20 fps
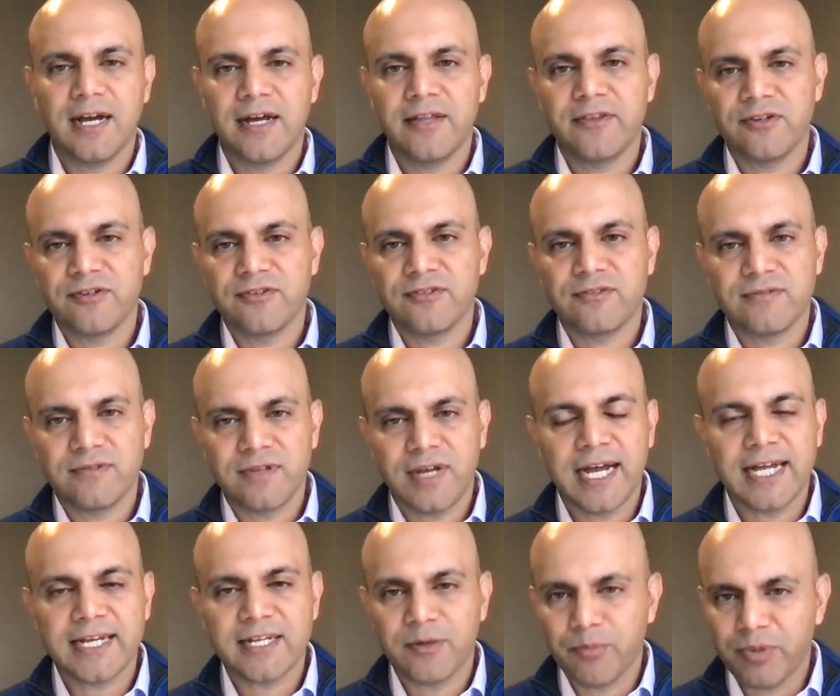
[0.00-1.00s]
There's
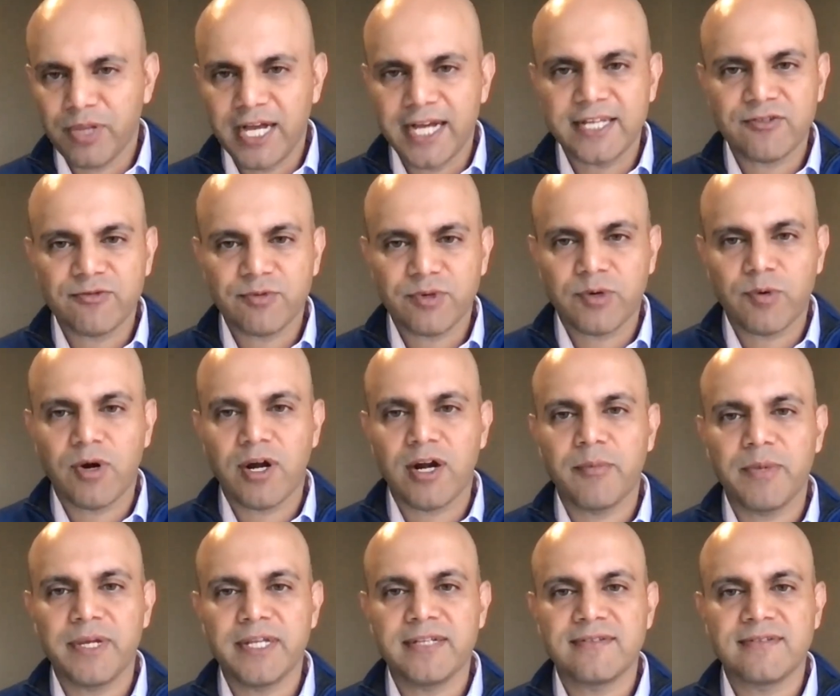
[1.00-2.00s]
high compliance
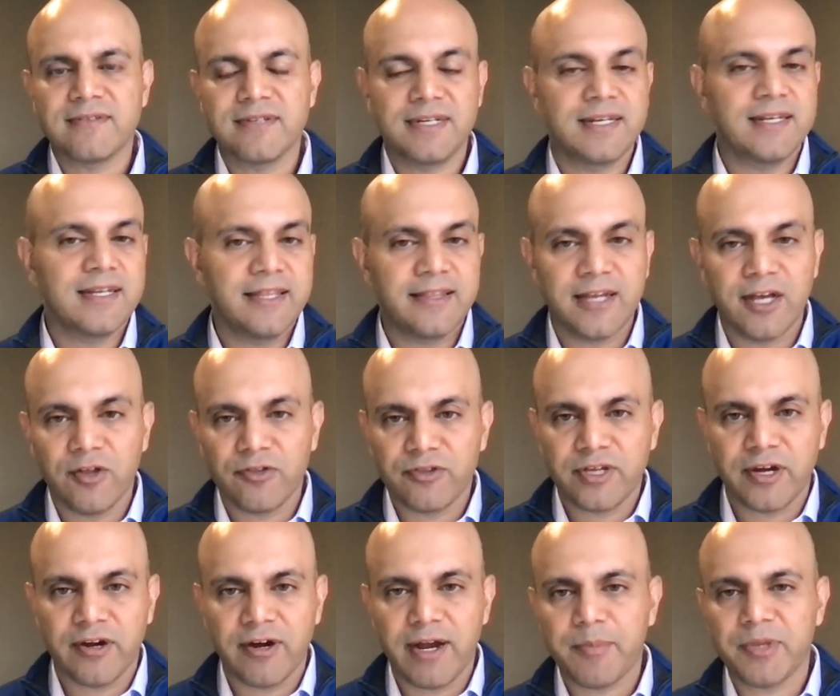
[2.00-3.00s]
requirements in the
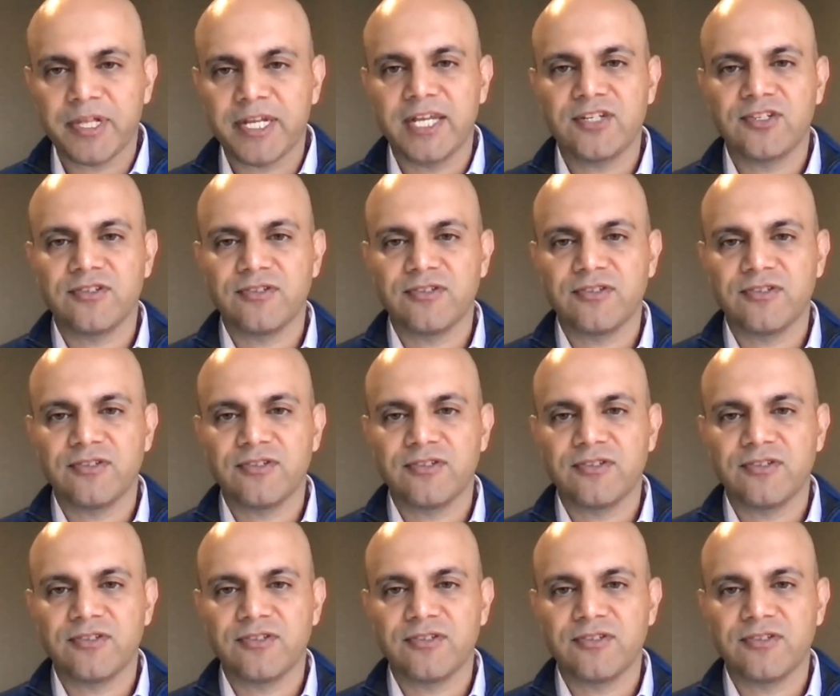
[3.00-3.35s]
healthcare application.